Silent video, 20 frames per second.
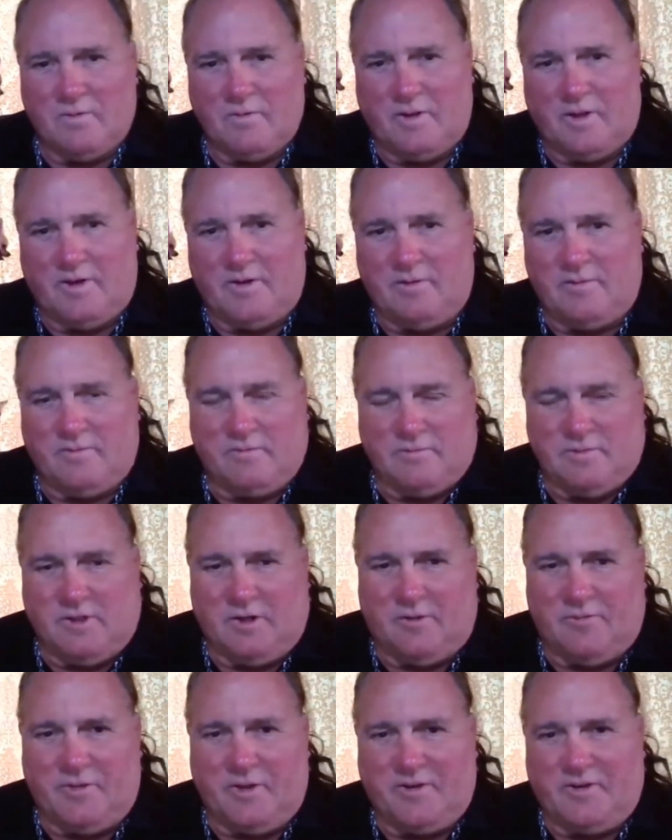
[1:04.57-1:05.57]
then you
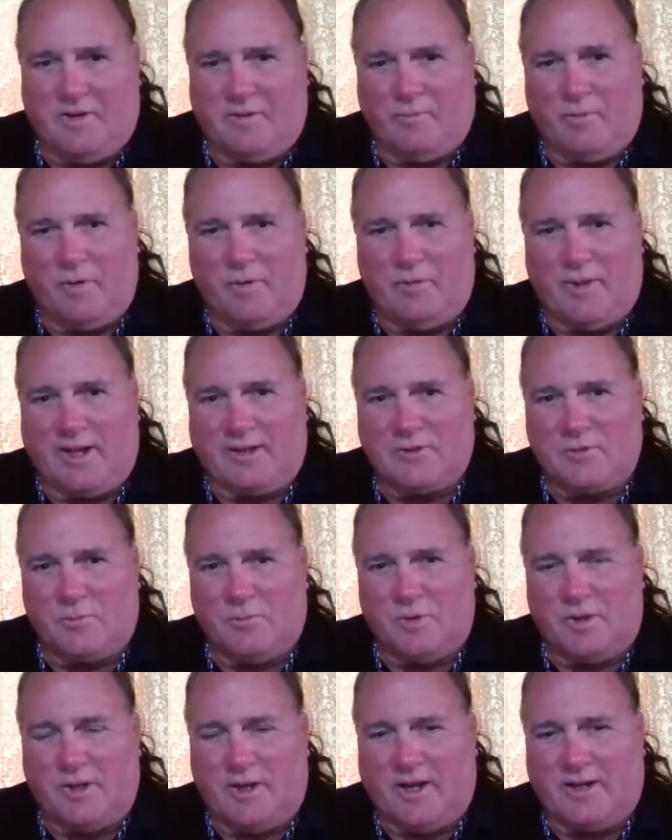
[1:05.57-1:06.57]
know, then, then when, that's when
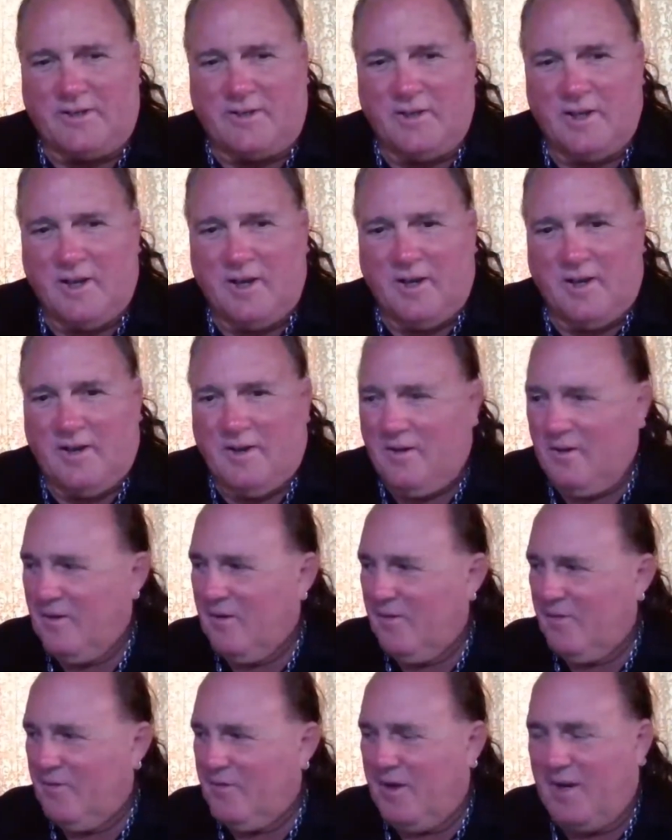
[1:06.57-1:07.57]
we had
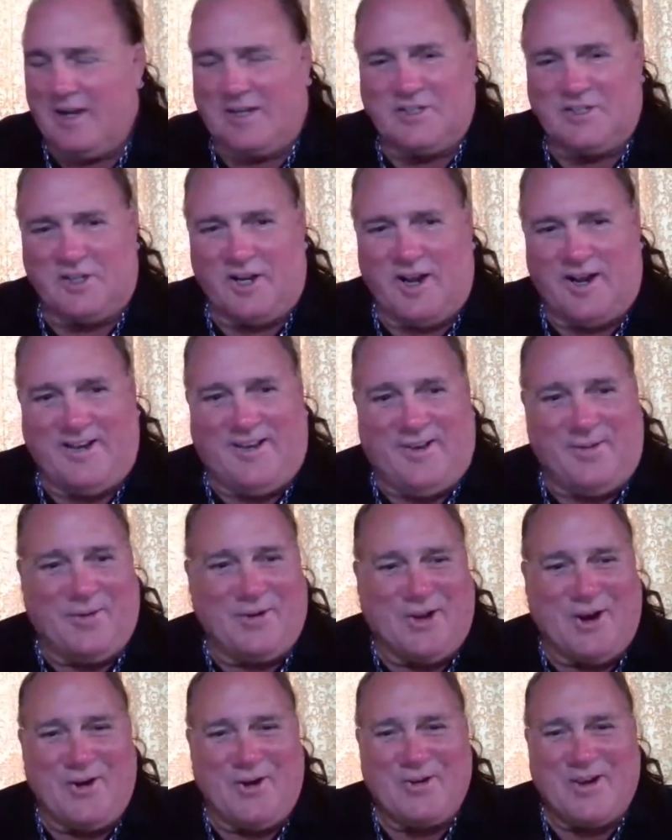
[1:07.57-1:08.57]
the next thing I did
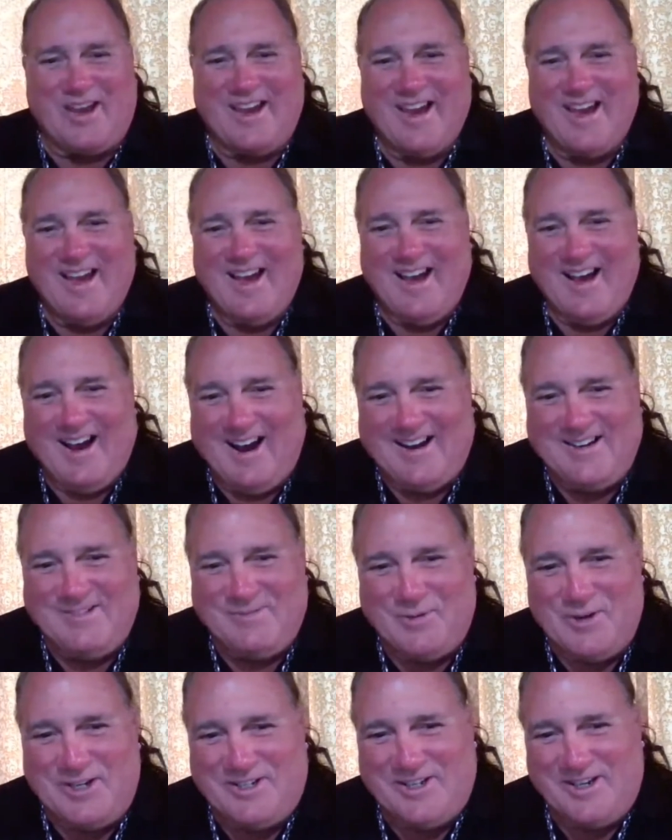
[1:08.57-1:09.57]
in Gogi, I
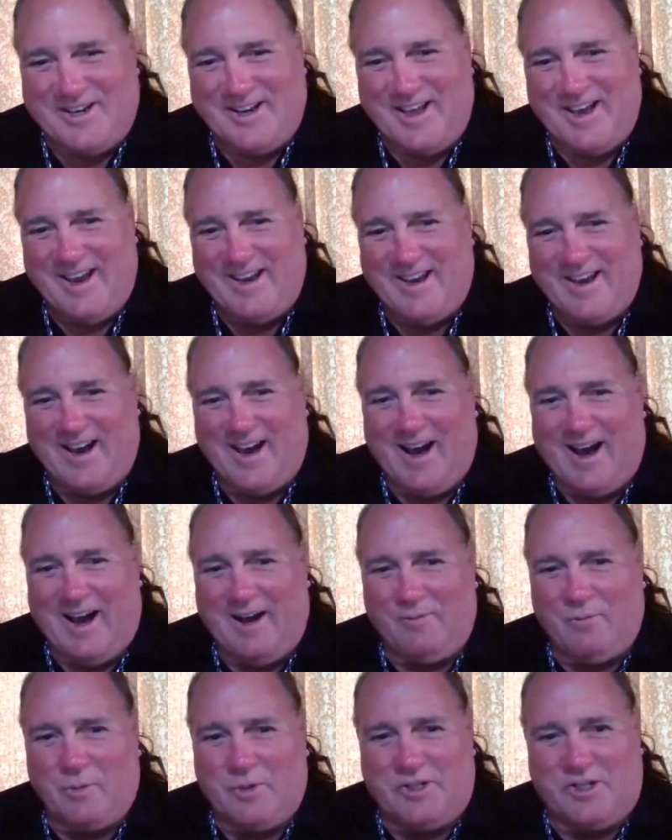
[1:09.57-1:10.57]
we did a
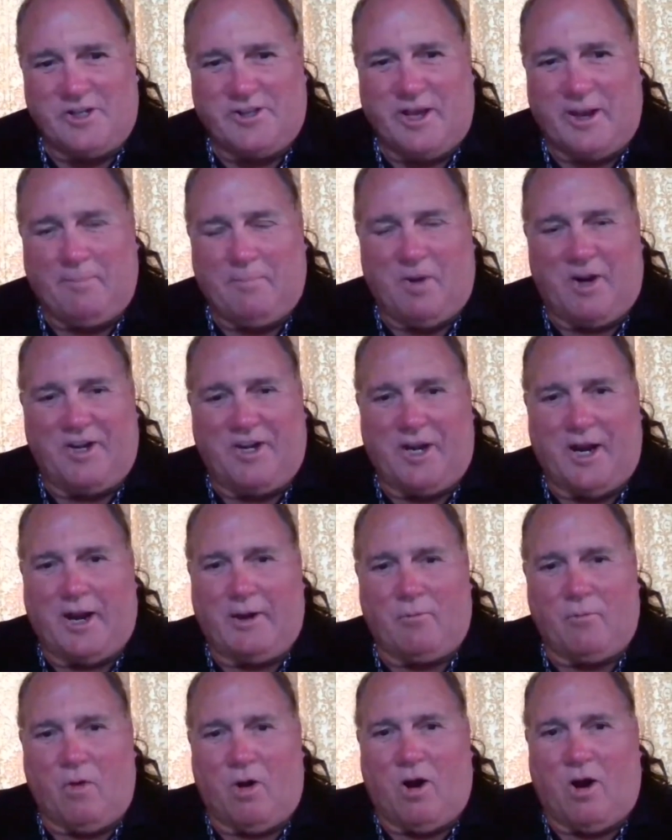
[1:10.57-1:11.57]
uh, we did that Monday
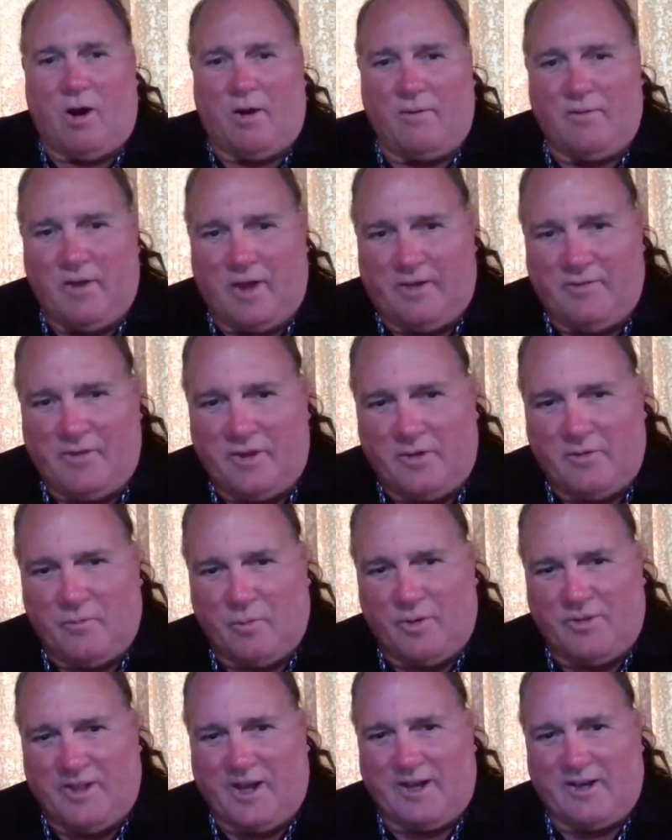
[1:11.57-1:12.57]
Night Raw, and then
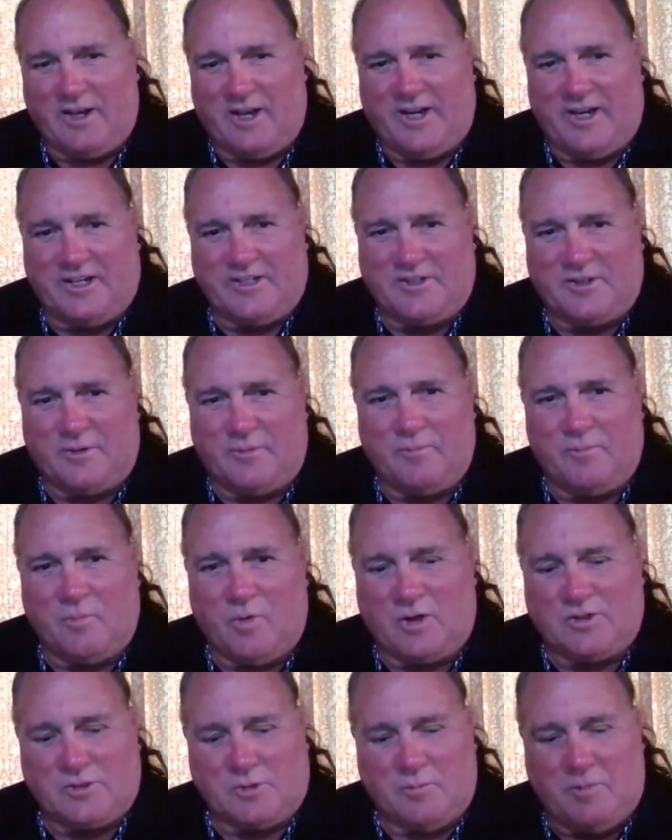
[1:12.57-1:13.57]
that led into
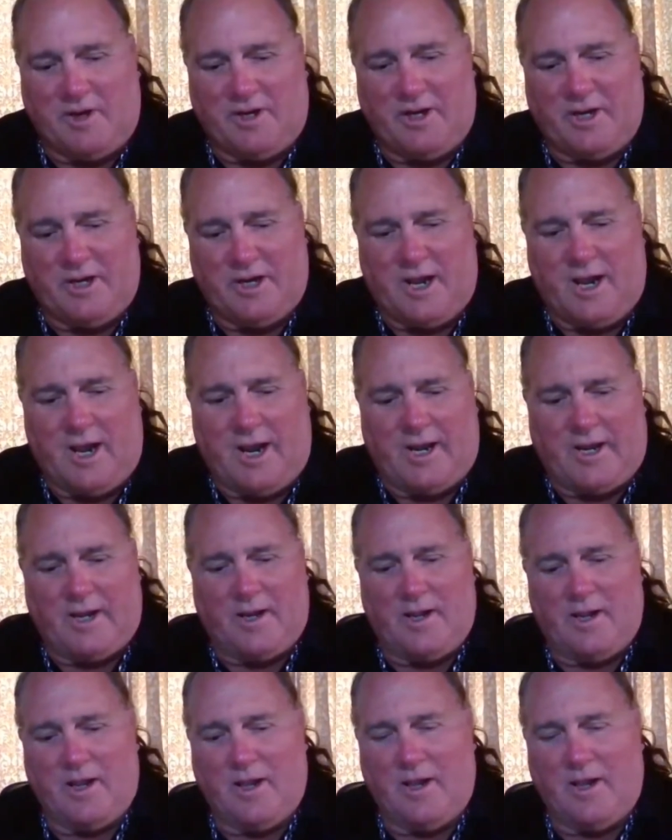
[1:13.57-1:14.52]
WrestleMania nine.